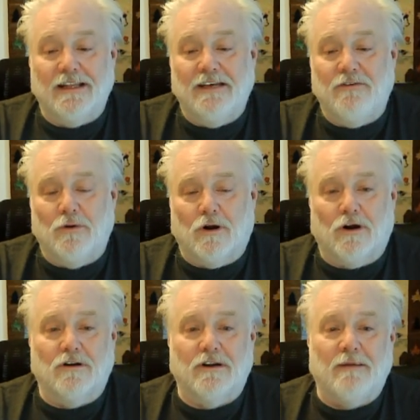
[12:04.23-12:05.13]
leave you
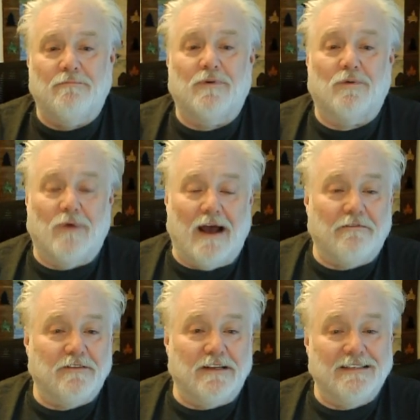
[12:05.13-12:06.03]
hurt and
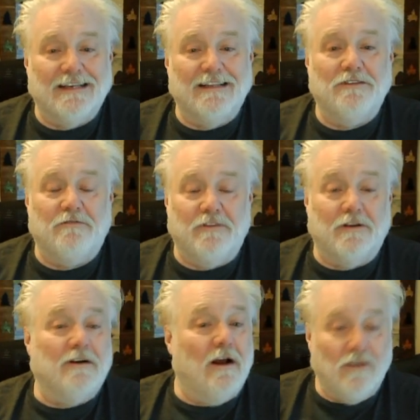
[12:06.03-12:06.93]
bereft until you
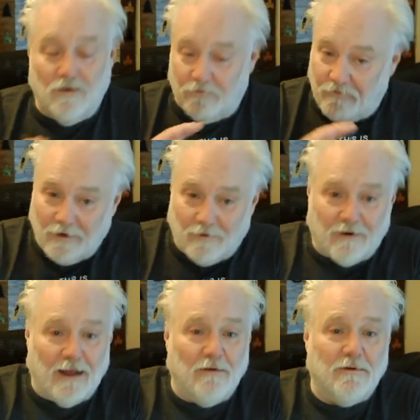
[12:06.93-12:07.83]
figure it out you'll
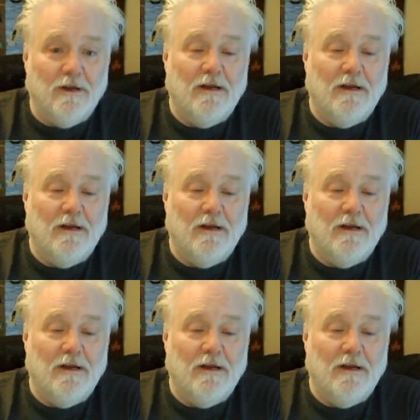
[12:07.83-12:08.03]
figure it out